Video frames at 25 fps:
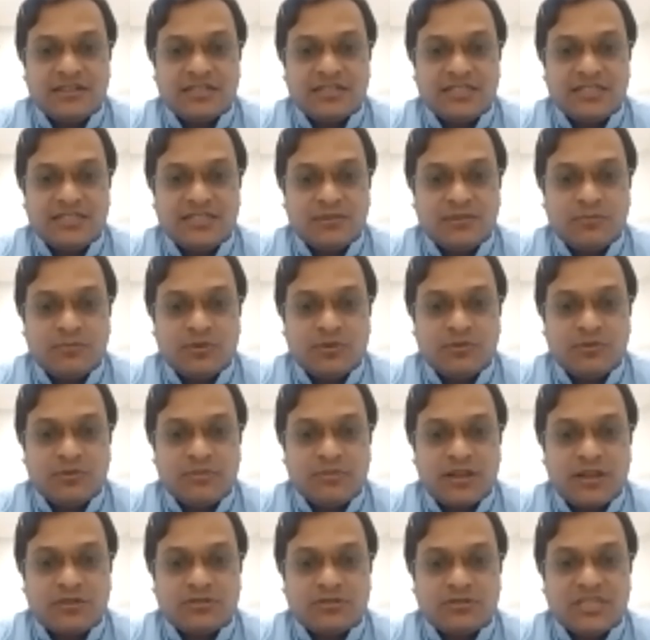in the bone
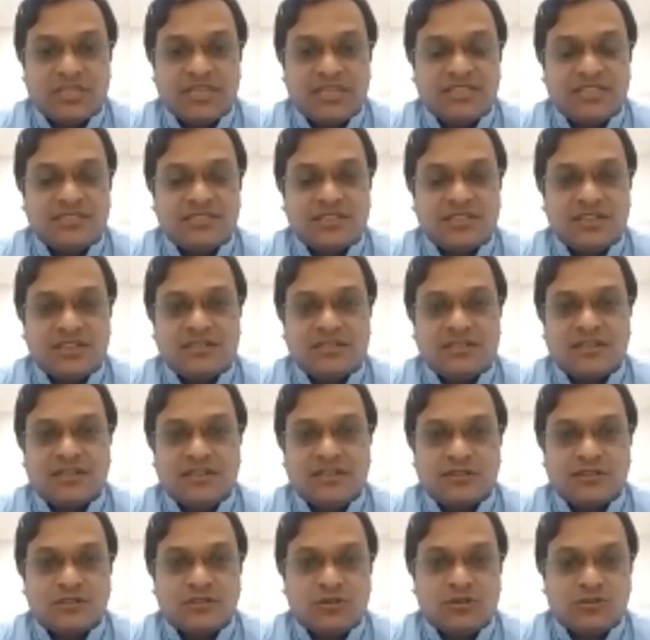marrow there is
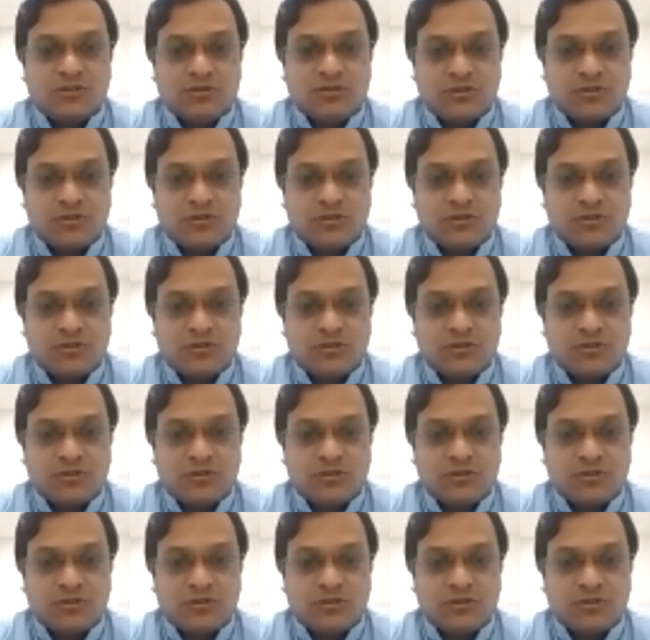uncontrolled